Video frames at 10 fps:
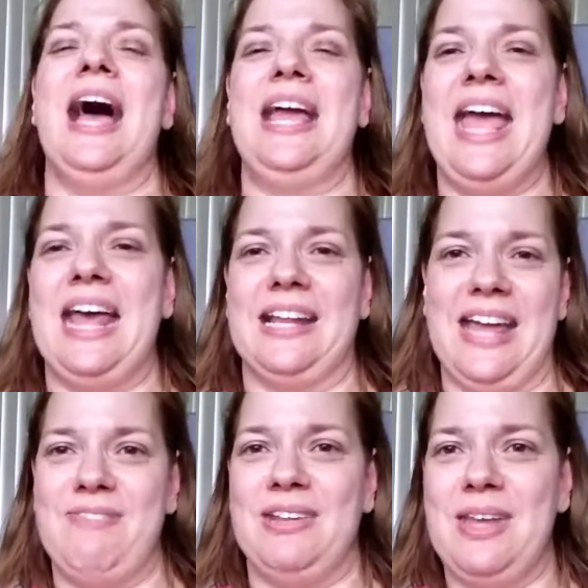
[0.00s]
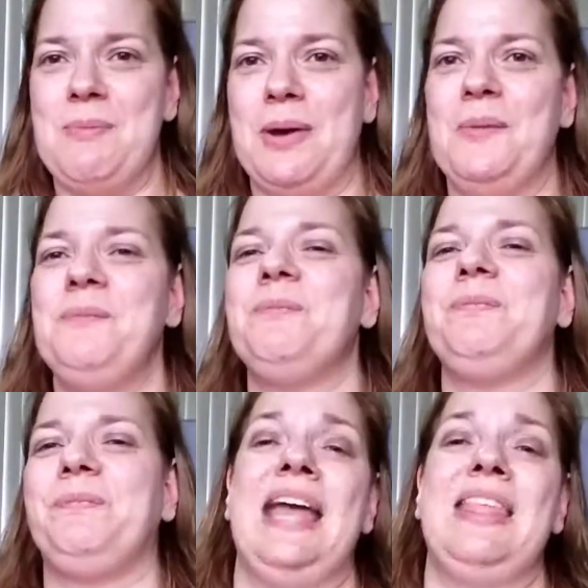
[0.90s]
Again, life in limbo.
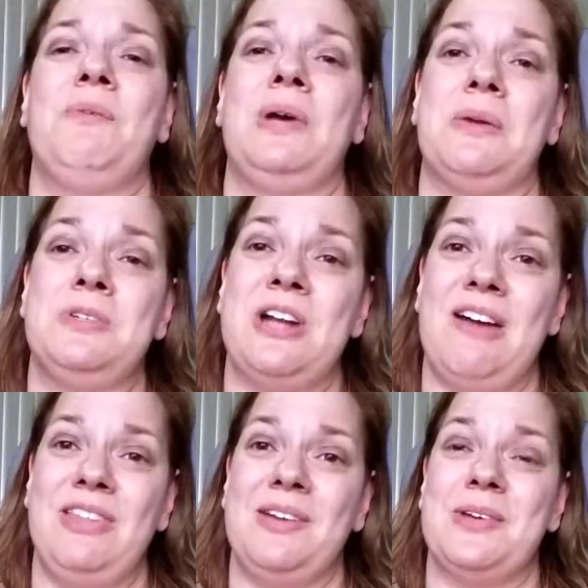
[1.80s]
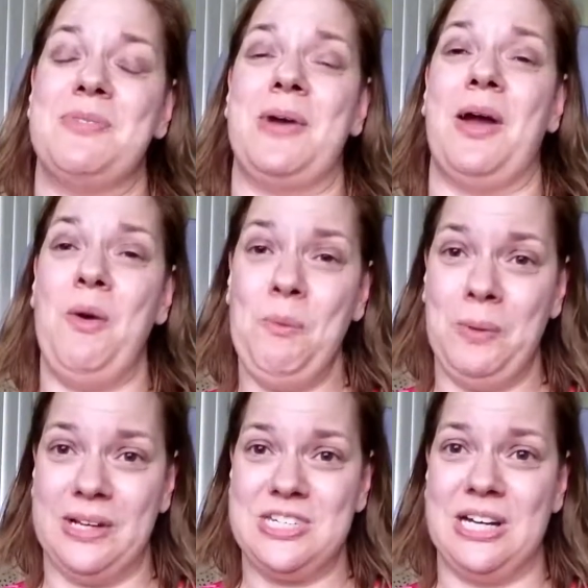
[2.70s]
And then when I'm traveling with my own
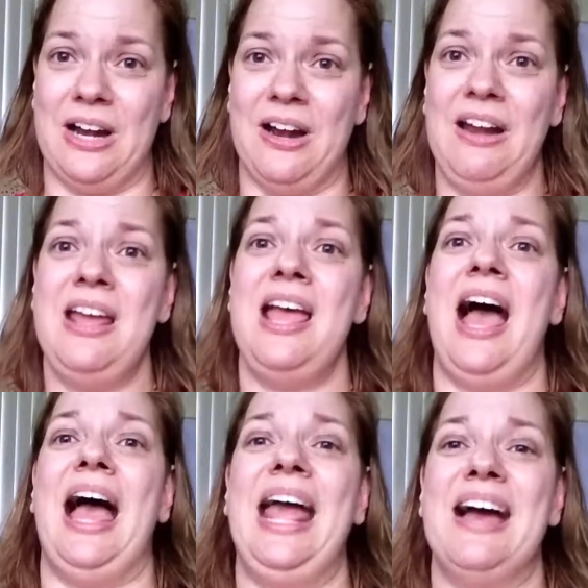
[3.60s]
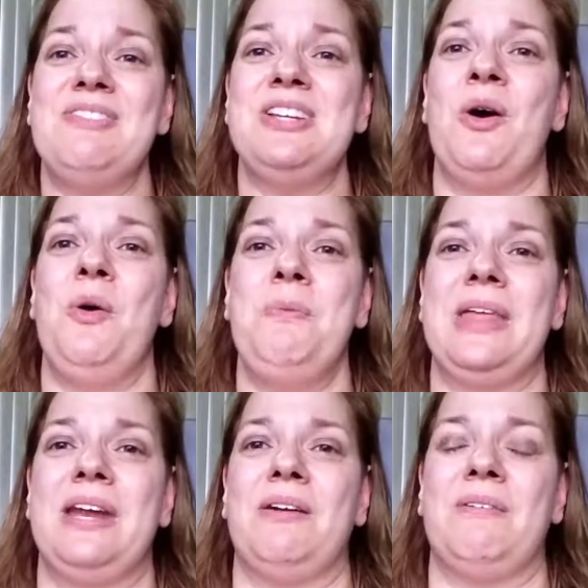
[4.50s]
wheelchair, I have to hope
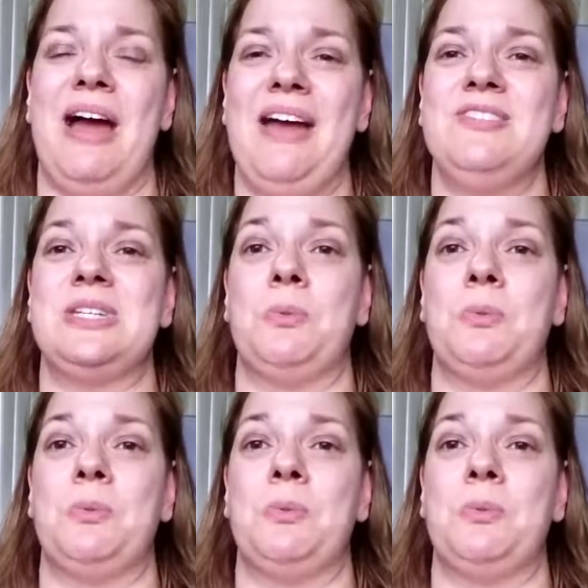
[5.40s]
that it arrives